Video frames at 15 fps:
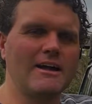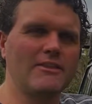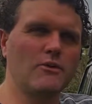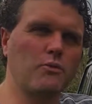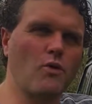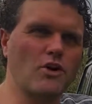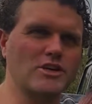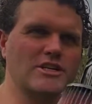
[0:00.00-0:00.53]
The
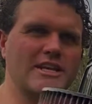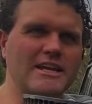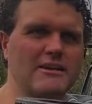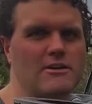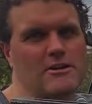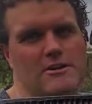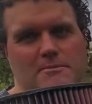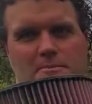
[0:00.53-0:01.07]
wash kit
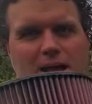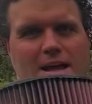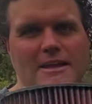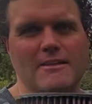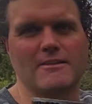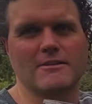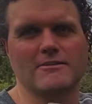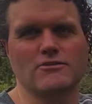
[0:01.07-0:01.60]
I could pack
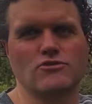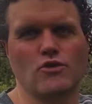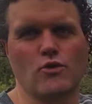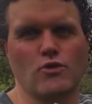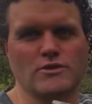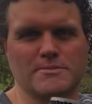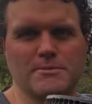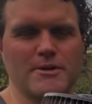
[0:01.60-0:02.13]
in the
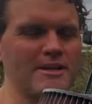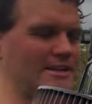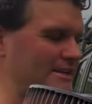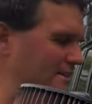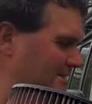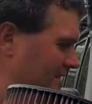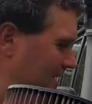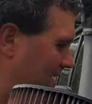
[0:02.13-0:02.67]
drawers pretty
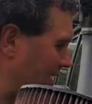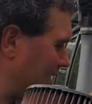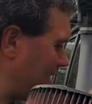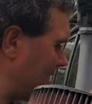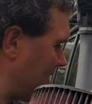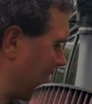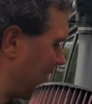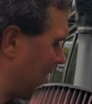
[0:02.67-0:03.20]
easy,
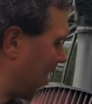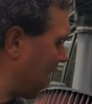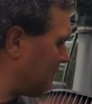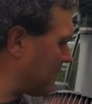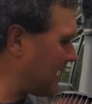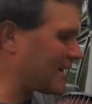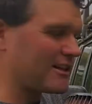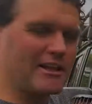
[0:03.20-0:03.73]

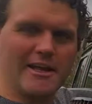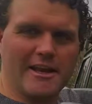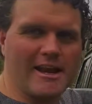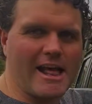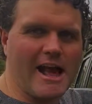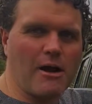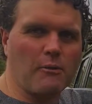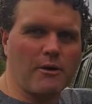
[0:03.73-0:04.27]
and clean it
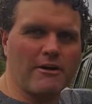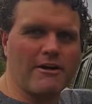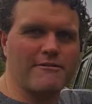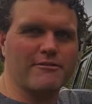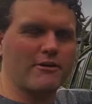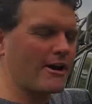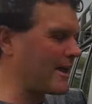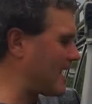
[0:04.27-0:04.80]
out
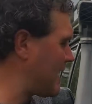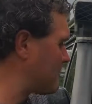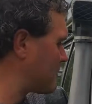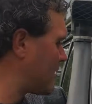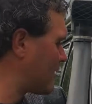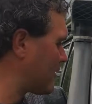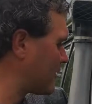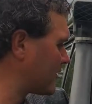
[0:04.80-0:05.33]
wherever I am,
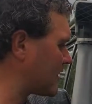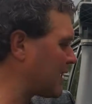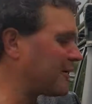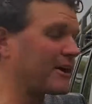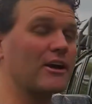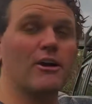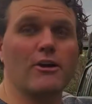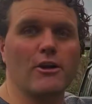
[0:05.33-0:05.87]
rather than
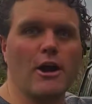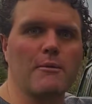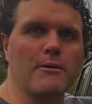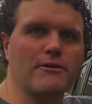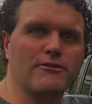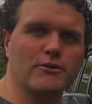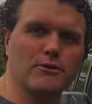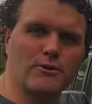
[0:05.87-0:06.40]
going, oh no, my
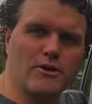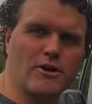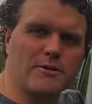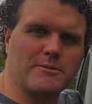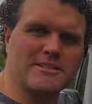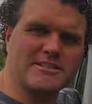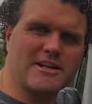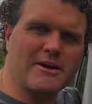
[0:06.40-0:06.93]
fuel
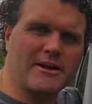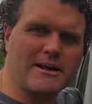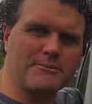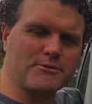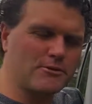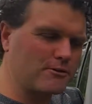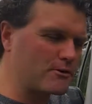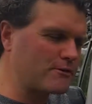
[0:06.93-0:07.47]
economy is going up
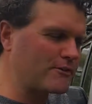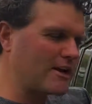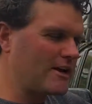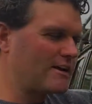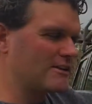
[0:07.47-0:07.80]
through the roof.